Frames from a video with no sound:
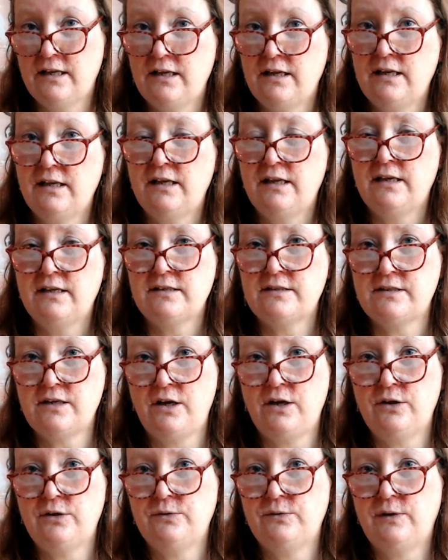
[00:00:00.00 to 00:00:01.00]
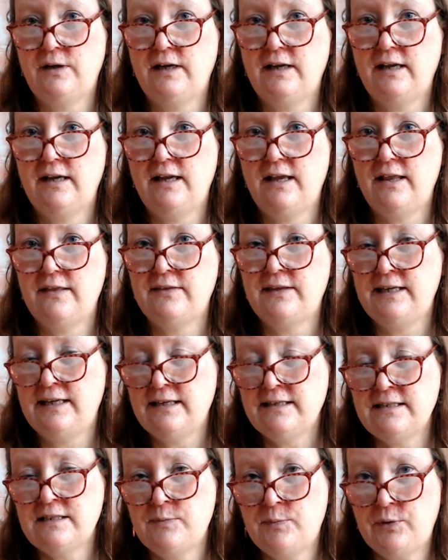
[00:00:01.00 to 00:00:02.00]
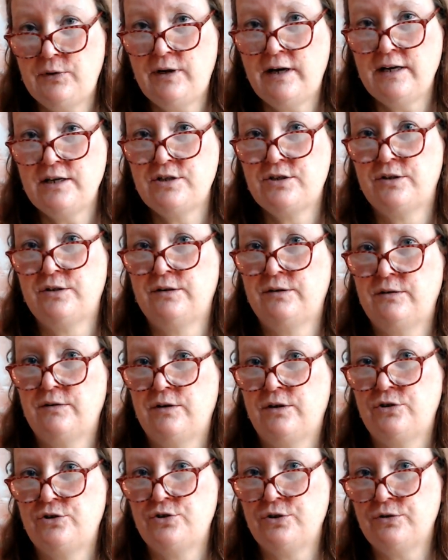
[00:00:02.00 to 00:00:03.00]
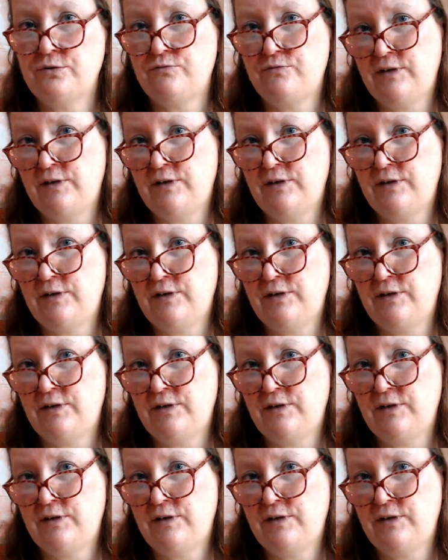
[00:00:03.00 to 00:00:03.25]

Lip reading: So the inspiration should really